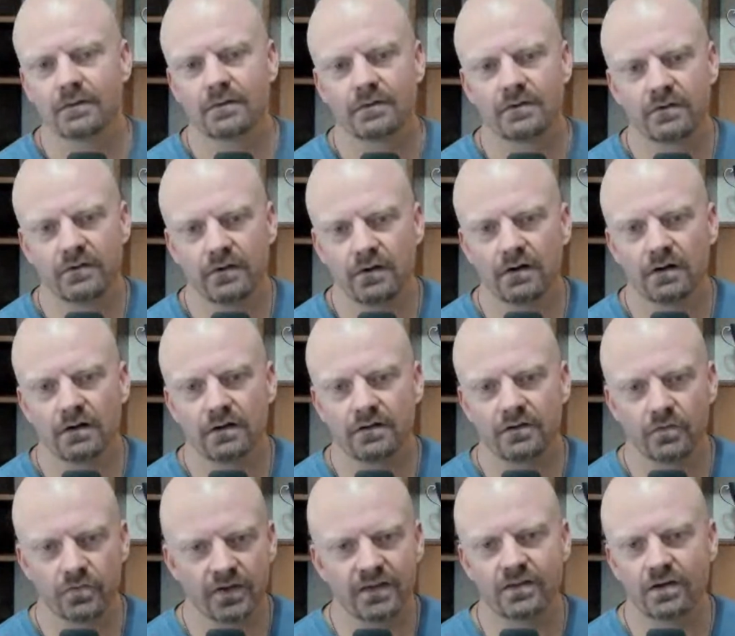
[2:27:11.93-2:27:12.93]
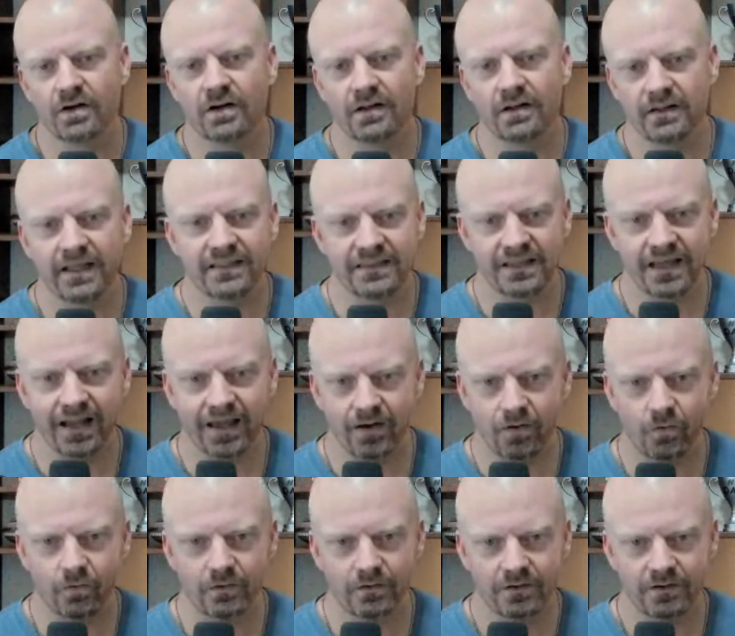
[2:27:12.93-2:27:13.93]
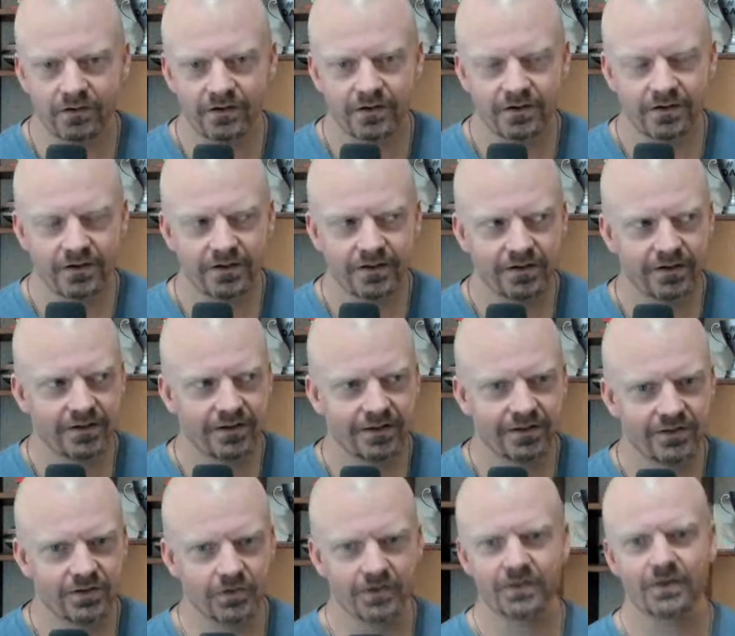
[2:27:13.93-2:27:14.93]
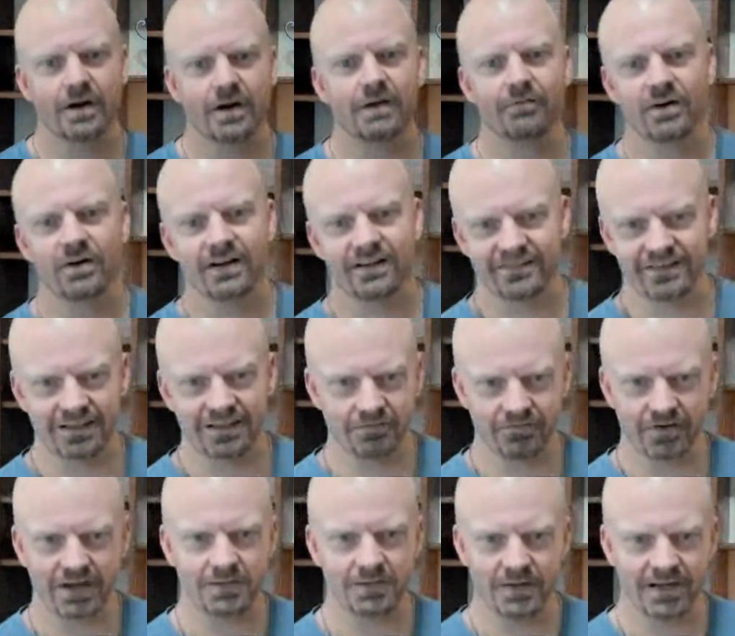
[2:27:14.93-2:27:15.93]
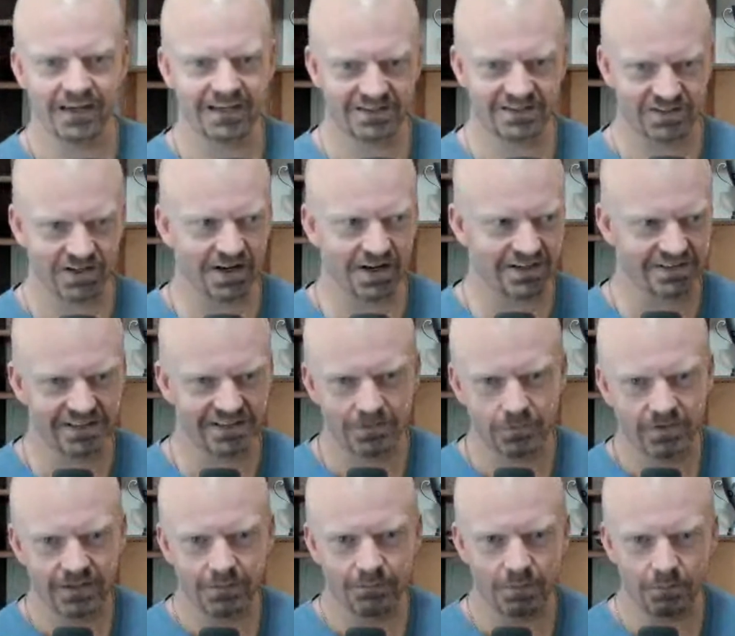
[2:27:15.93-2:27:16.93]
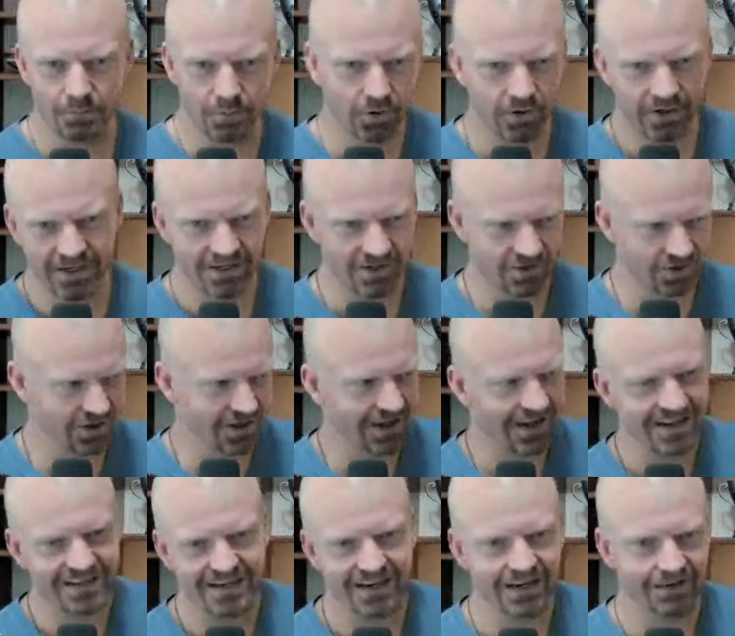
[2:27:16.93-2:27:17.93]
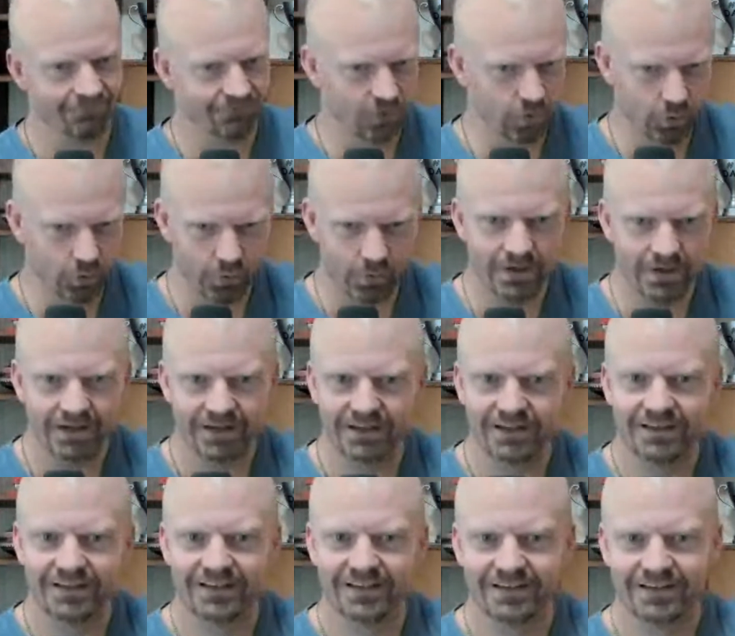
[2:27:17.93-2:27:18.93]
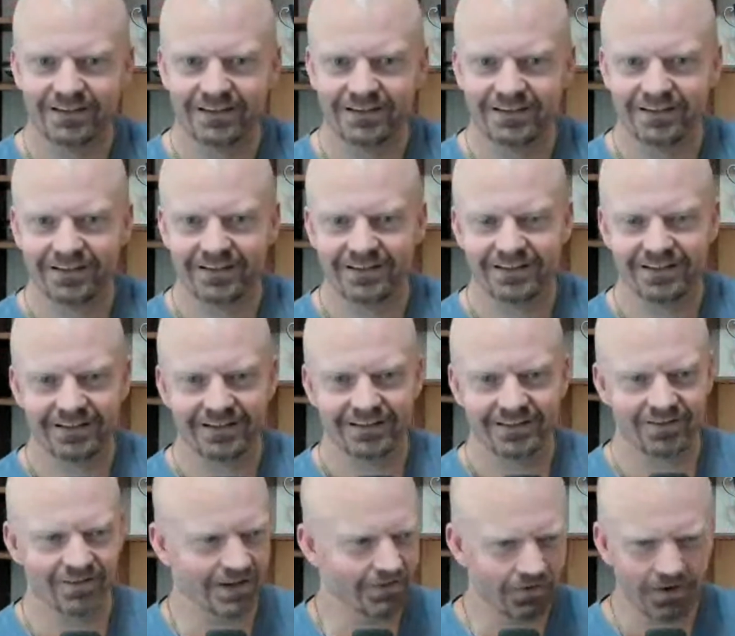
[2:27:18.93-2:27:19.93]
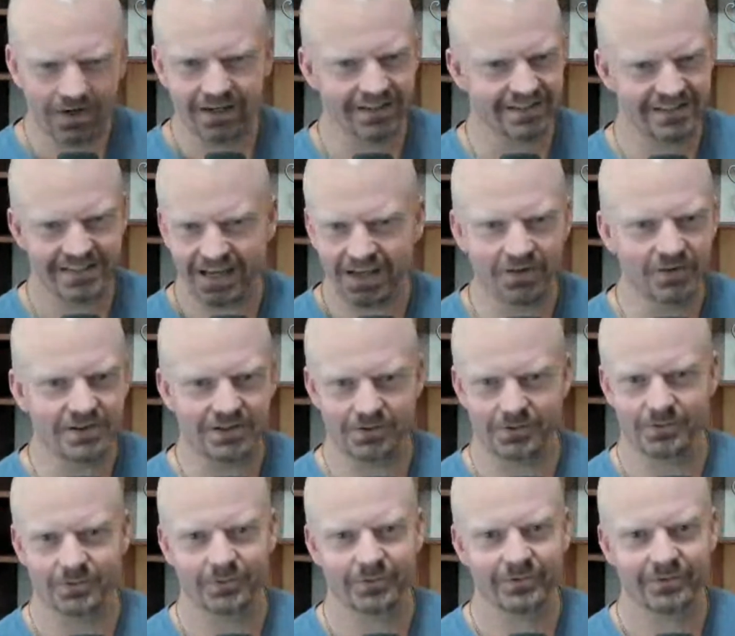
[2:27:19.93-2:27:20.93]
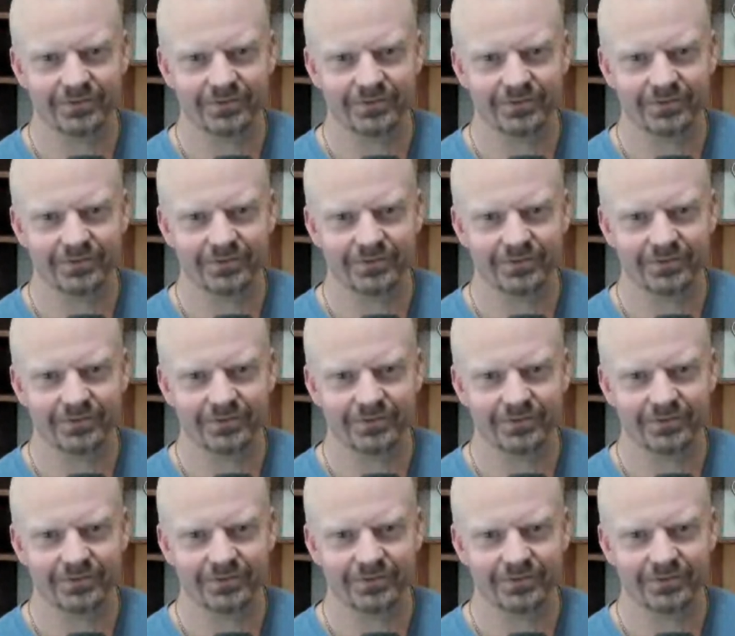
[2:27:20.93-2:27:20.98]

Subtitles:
So you think they're going to let that out? Do you think they're ever going to say that vitamin A is toxic when they've been putting it in your goddamn food? They're never going to tell you.